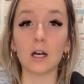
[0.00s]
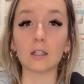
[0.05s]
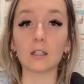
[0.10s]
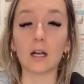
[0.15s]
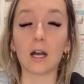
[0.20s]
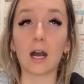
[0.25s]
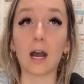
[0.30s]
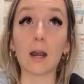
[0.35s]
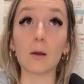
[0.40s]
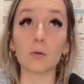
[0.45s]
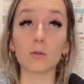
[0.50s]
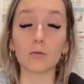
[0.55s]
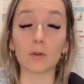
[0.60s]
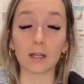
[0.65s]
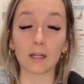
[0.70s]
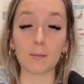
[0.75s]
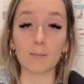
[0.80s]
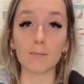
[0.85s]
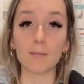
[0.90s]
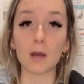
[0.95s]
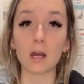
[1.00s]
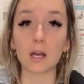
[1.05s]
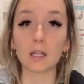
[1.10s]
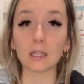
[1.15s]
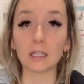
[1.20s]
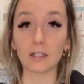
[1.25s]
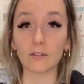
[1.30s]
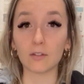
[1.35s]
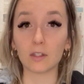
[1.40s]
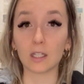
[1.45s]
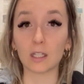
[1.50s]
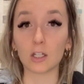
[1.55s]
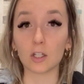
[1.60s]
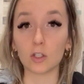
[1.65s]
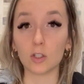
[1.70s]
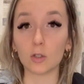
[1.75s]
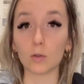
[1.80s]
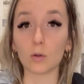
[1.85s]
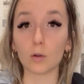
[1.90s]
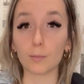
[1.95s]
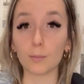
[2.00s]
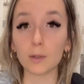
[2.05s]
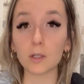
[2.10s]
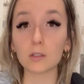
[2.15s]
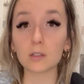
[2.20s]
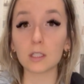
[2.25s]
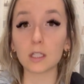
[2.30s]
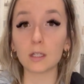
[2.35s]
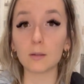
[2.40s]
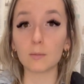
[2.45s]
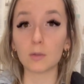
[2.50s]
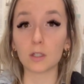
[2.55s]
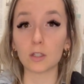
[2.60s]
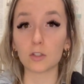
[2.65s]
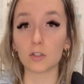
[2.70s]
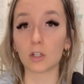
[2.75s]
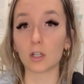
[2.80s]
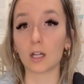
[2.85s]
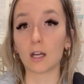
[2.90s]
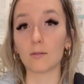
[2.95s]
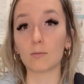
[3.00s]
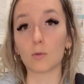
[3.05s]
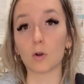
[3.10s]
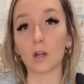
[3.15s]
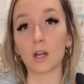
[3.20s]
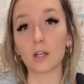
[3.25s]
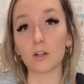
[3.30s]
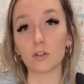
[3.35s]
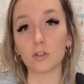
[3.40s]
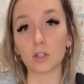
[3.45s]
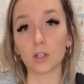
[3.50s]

I would recommend living in a newer building because you're gonna have more energy